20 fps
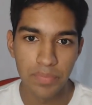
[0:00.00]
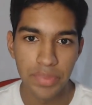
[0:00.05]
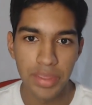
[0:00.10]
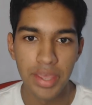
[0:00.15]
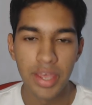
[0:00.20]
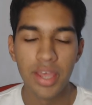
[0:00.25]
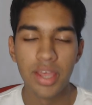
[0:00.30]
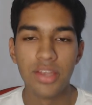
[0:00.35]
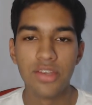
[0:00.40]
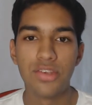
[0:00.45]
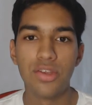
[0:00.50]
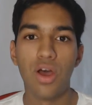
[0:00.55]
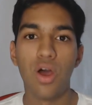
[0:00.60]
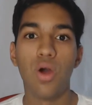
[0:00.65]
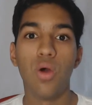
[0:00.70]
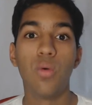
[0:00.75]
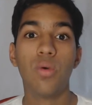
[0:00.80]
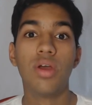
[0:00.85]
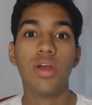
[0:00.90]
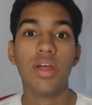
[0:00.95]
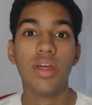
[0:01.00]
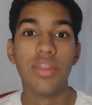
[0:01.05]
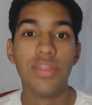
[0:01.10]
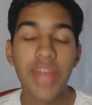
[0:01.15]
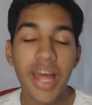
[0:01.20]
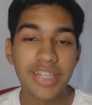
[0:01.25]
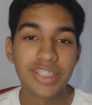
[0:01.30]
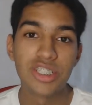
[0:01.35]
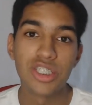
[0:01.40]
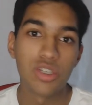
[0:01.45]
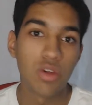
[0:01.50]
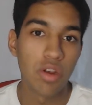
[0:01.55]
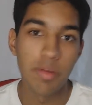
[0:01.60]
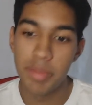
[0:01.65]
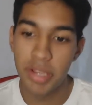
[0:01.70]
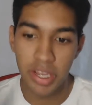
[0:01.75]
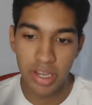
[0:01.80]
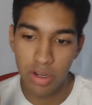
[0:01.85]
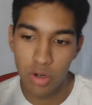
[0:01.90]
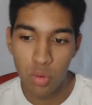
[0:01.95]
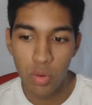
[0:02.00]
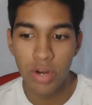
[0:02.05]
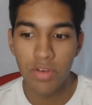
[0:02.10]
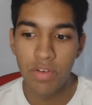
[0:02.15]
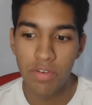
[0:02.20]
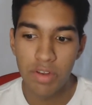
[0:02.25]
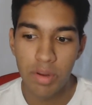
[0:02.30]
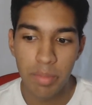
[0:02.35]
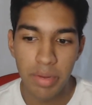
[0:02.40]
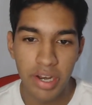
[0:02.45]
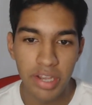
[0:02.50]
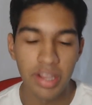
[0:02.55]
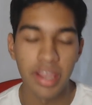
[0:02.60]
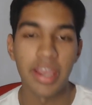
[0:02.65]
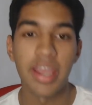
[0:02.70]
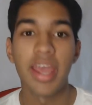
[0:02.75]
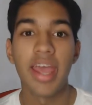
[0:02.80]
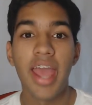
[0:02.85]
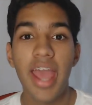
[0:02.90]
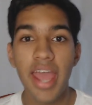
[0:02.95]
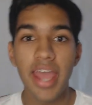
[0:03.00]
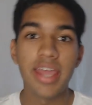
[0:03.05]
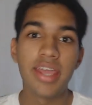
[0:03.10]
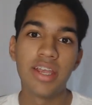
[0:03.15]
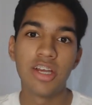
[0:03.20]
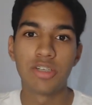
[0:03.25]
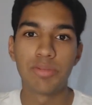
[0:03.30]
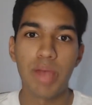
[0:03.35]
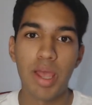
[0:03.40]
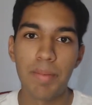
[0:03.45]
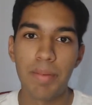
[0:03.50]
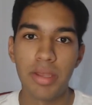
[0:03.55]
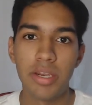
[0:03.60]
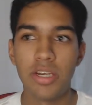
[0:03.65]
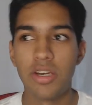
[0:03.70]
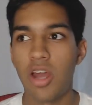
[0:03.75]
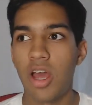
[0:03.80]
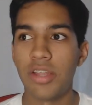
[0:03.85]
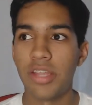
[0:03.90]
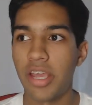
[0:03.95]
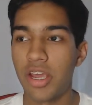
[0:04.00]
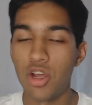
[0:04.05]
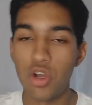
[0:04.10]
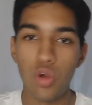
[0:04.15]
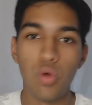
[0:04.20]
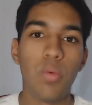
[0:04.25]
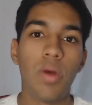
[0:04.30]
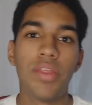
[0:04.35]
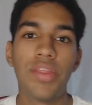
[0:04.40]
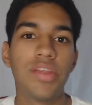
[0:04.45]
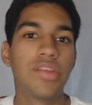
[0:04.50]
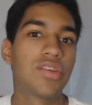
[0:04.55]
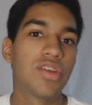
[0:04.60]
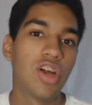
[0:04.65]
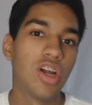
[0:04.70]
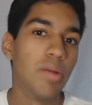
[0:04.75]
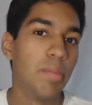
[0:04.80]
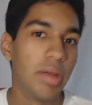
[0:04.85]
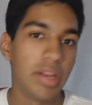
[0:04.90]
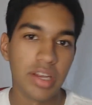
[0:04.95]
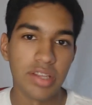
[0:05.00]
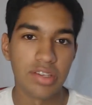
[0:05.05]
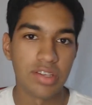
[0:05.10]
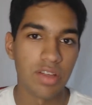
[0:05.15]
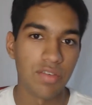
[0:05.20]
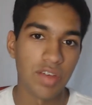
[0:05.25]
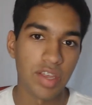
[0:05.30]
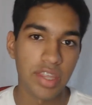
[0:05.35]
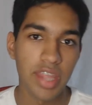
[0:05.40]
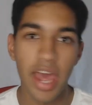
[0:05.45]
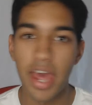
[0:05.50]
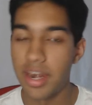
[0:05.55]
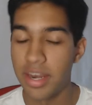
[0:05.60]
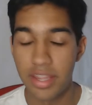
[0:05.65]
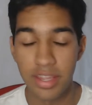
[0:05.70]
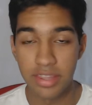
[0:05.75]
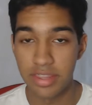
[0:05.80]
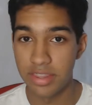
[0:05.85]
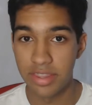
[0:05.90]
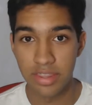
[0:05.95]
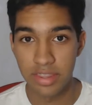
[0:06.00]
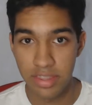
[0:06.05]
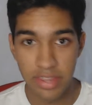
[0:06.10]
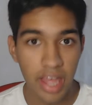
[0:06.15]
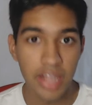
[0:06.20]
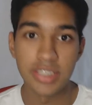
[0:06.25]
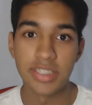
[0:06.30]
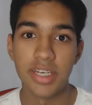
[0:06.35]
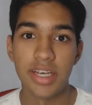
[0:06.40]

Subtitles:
So that's just going to be a quick 15-minute, hey, here's my opinion on who won this tournament and stuff like that, and that's it.